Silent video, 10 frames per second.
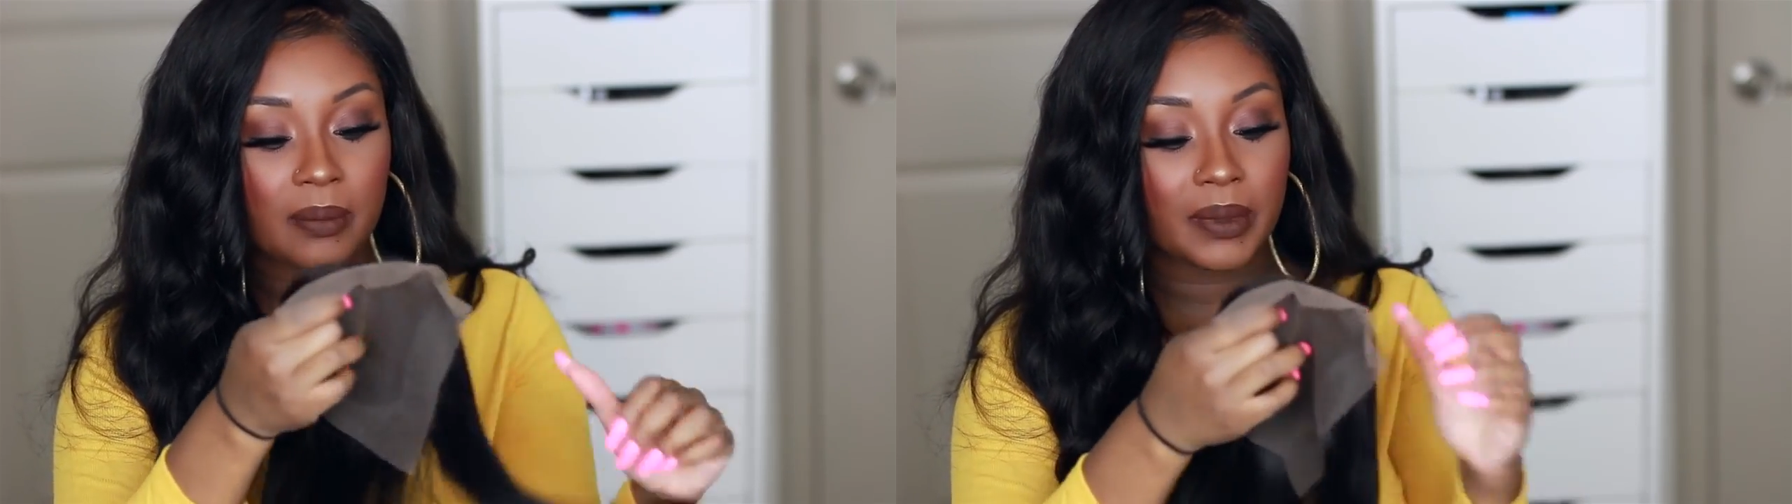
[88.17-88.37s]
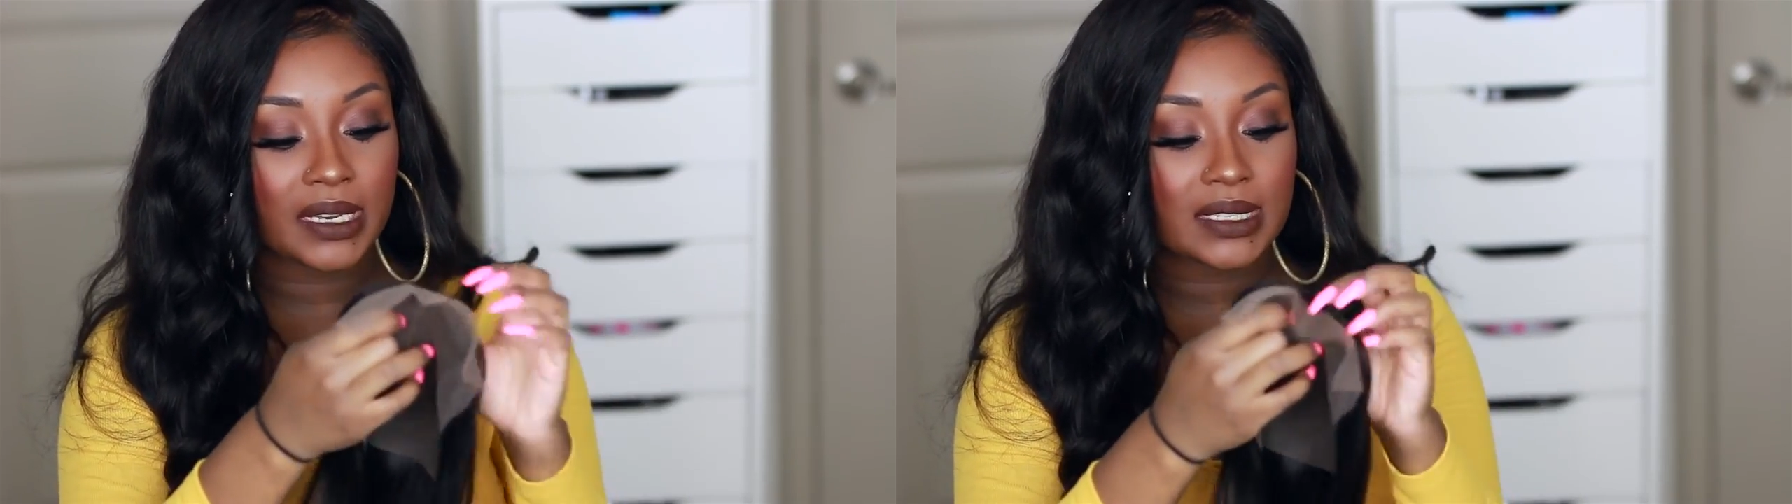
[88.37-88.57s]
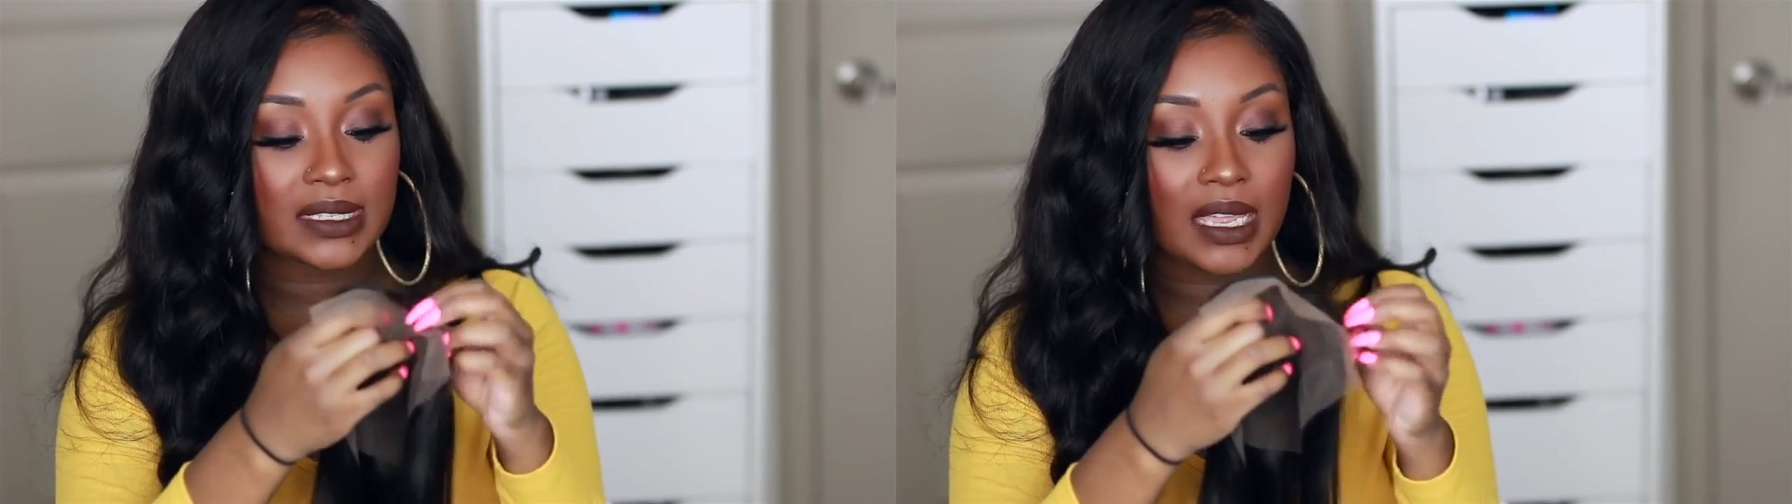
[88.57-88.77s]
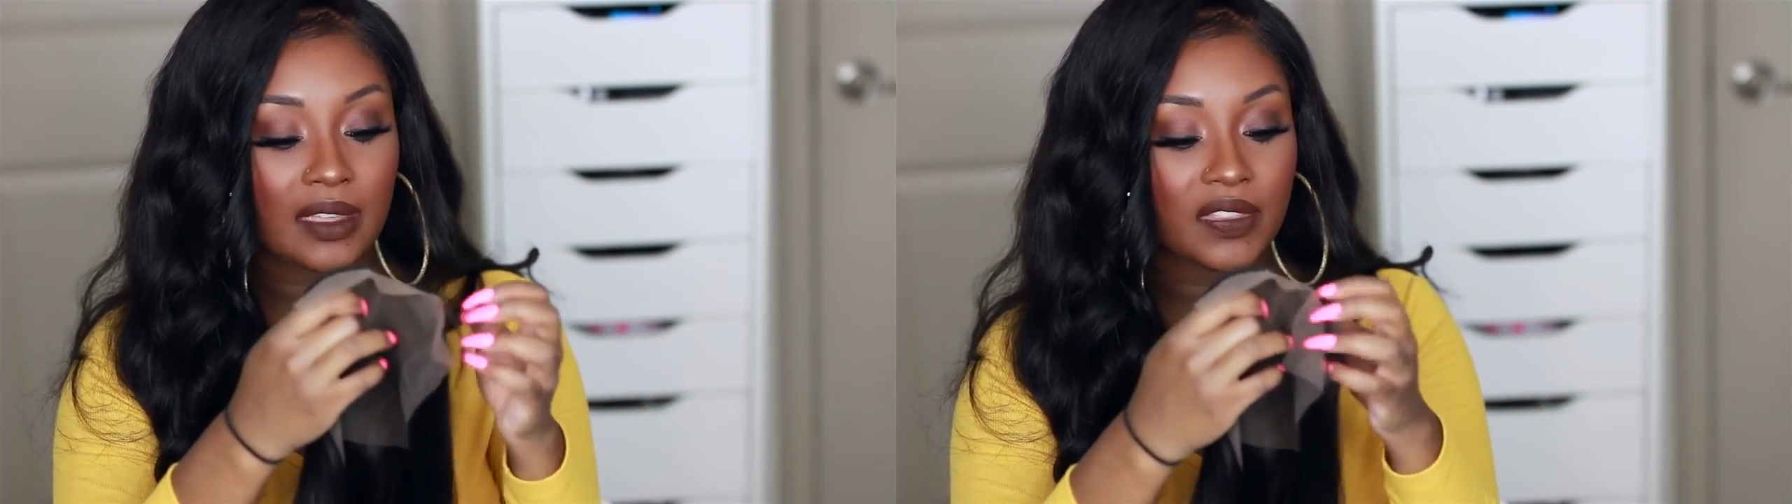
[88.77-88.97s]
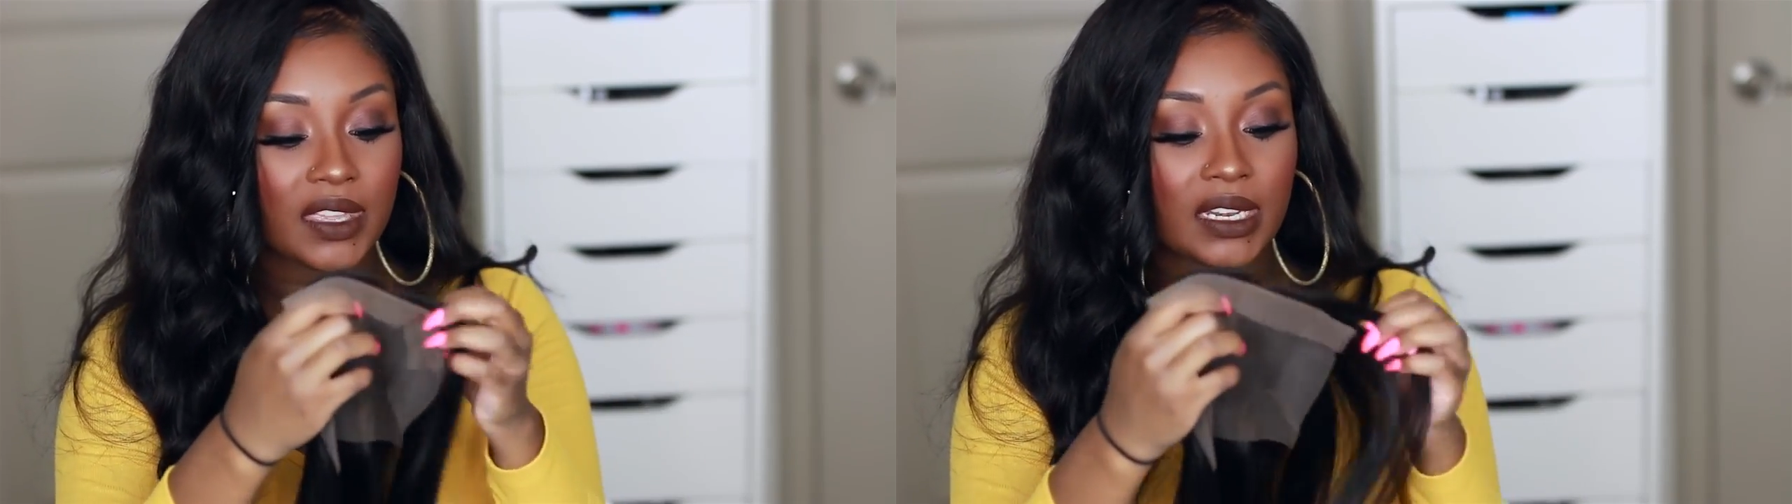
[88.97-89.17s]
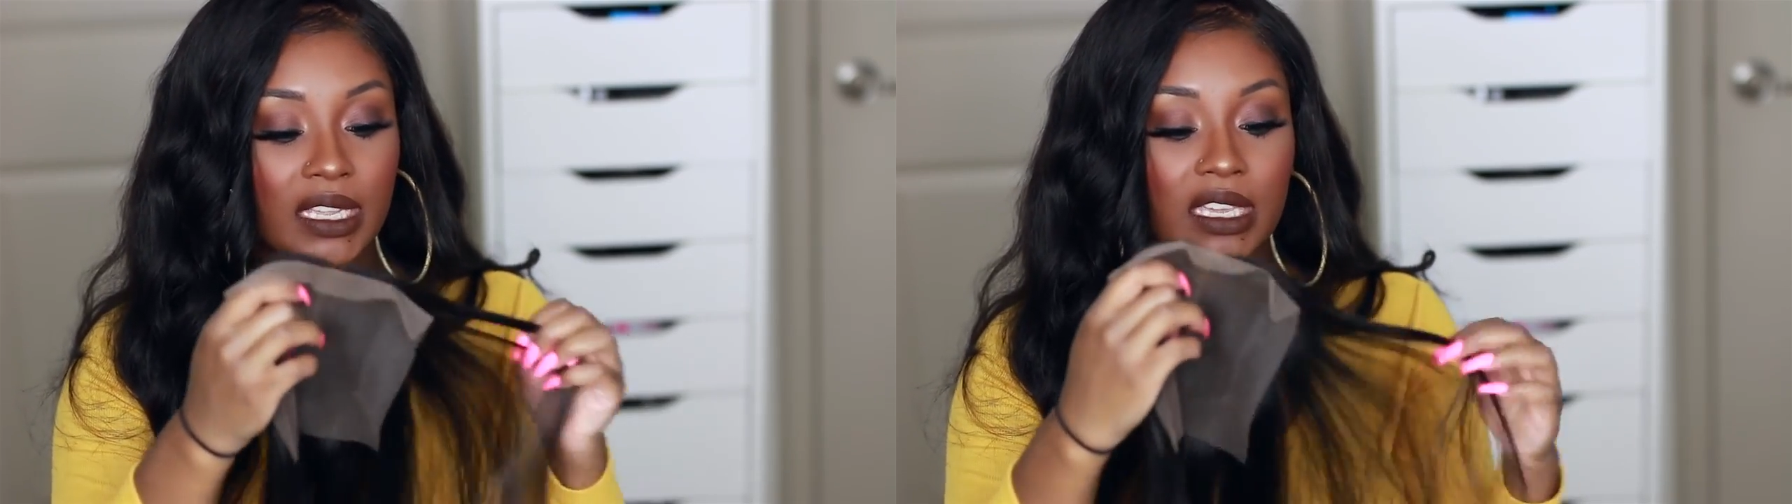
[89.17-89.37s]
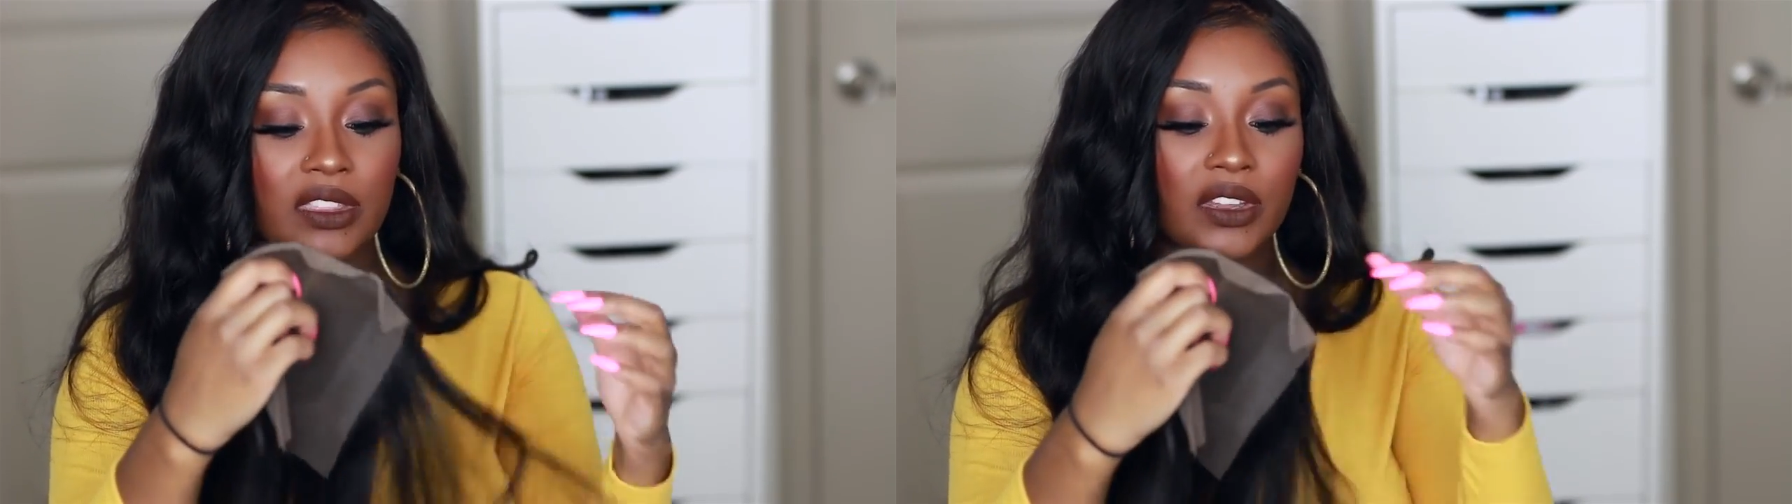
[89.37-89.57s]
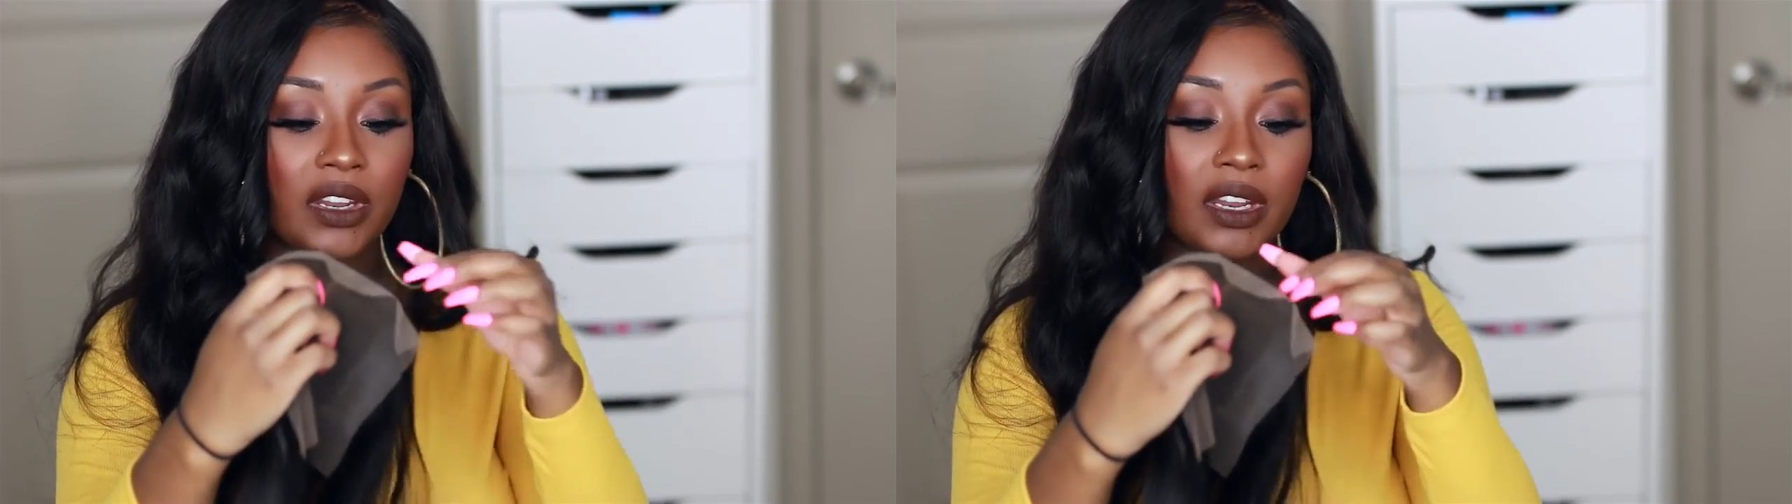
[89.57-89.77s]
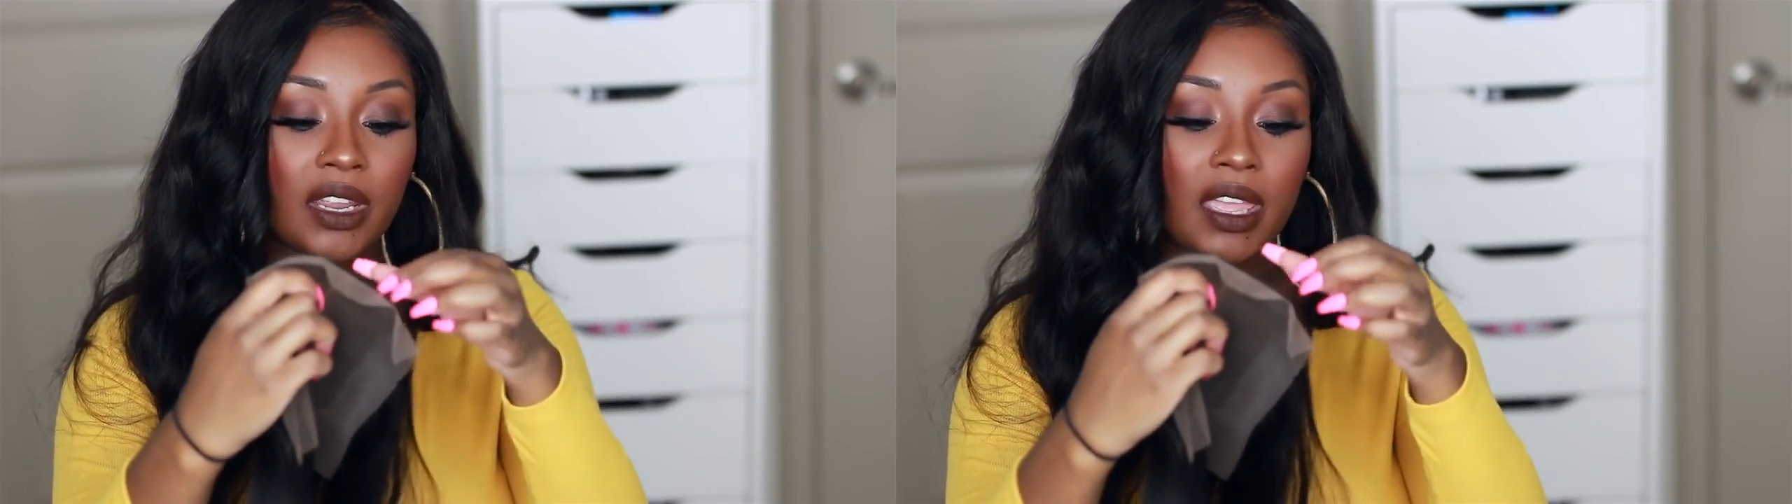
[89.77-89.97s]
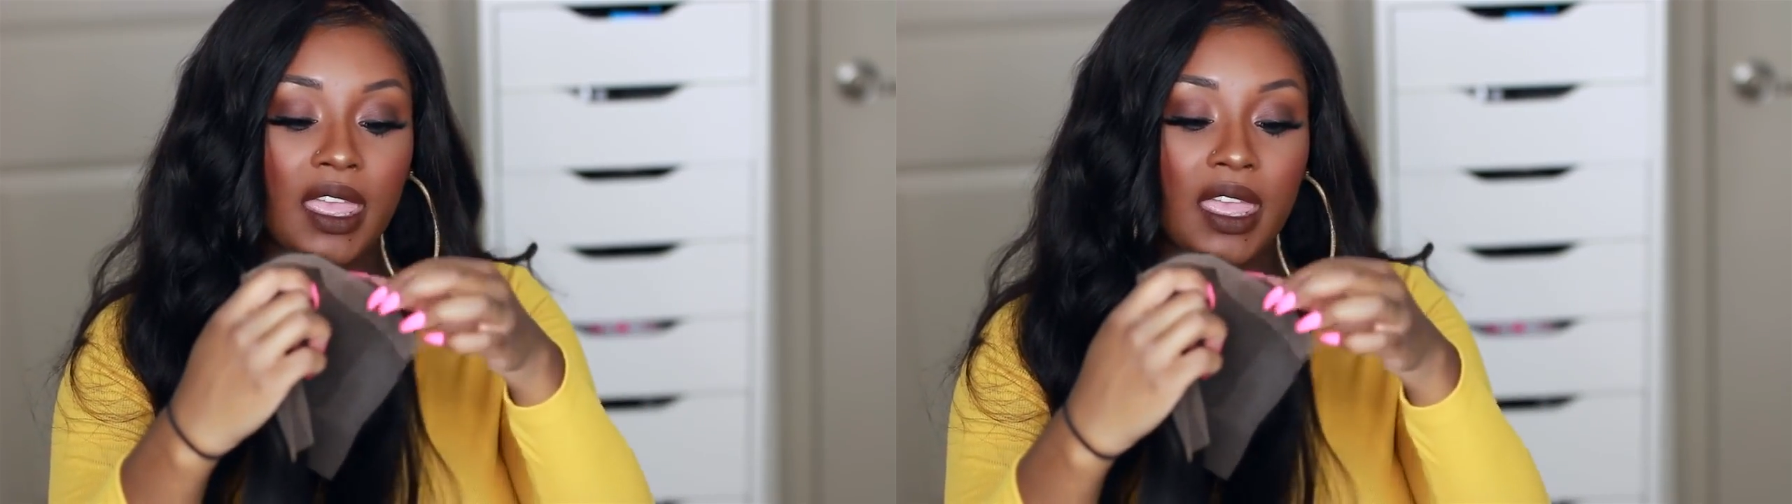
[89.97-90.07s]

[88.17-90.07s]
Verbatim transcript: but it's not thin either